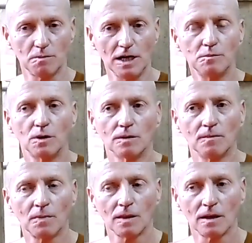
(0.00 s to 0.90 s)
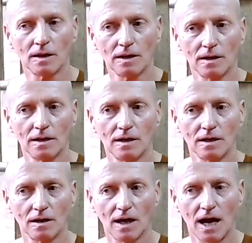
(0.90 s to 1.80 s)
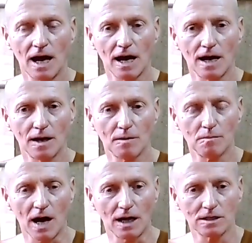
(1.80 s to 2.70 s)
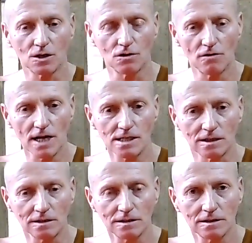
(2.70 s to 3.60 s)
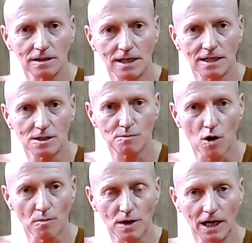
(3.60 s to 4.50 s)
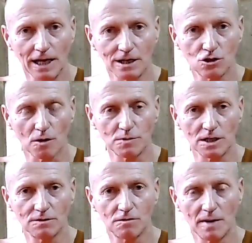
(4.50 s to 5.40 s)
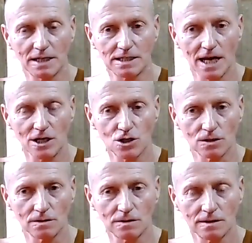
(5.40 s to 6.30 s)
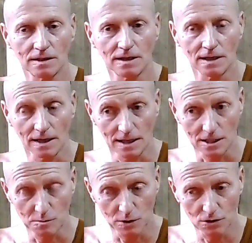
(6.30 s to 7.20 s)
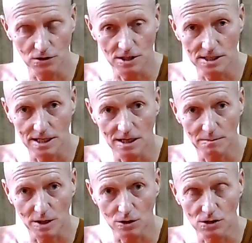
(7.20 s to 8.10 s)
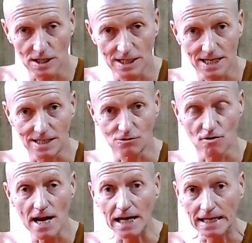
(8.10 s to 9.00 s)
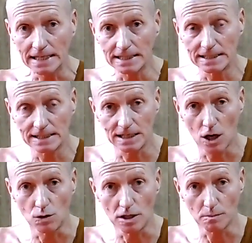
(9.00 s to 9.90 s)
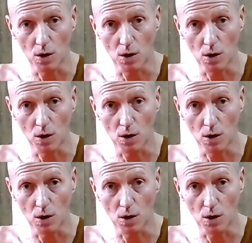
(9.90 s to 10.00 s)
But the reason it is popularly adopted for meditation is because it is really the only posture that